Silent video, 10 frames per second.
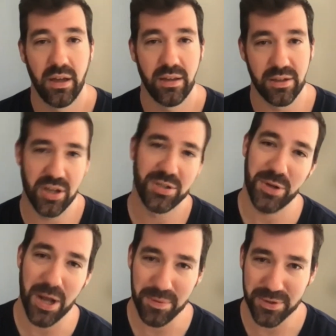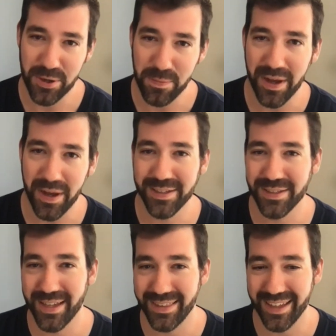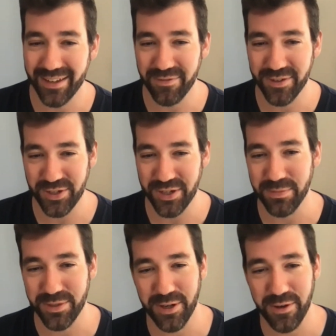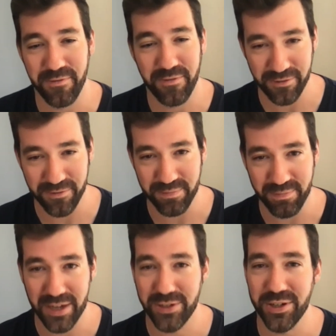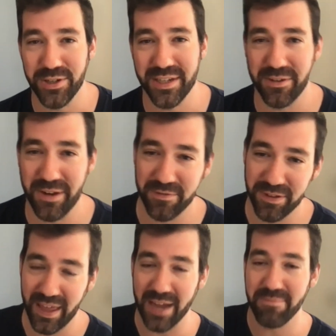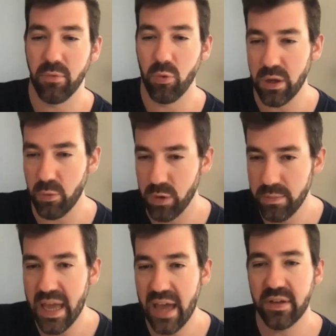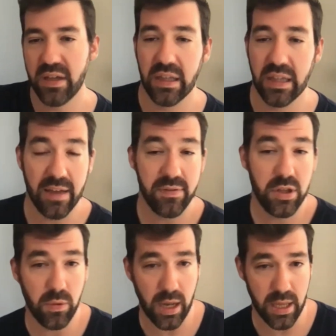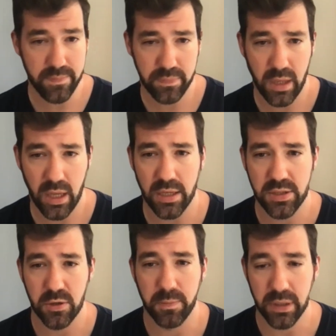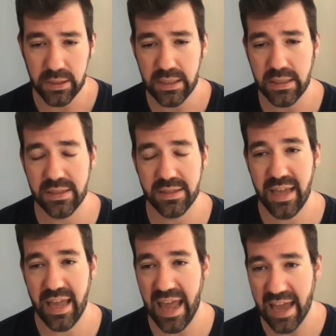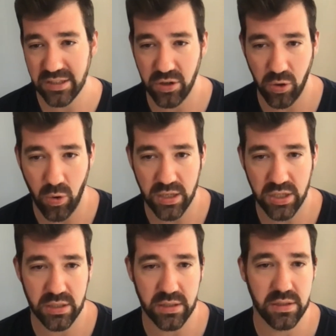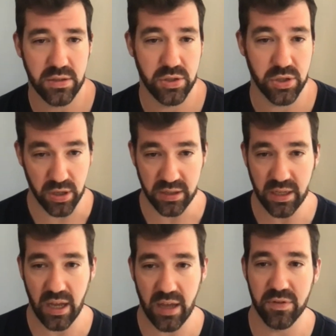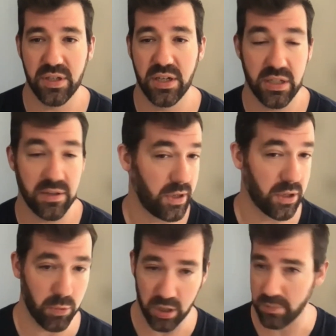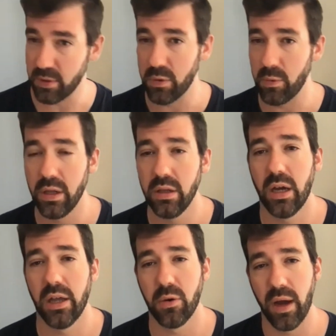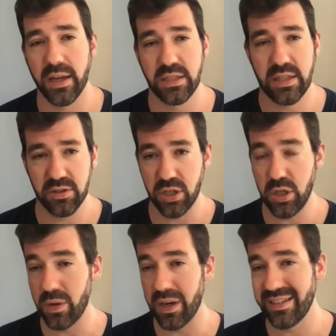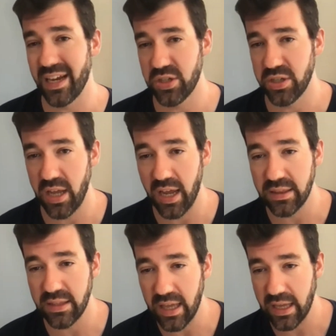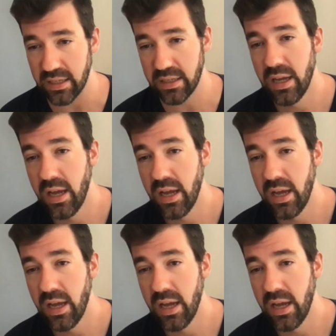There's also a couple soapboxes at the end for Jim, so make sure you stick around for that. We will be having a live Q&A, so please ask your questions during the conversation. If we can work them in, we will. Otherwise, there's a Q&A section at the end.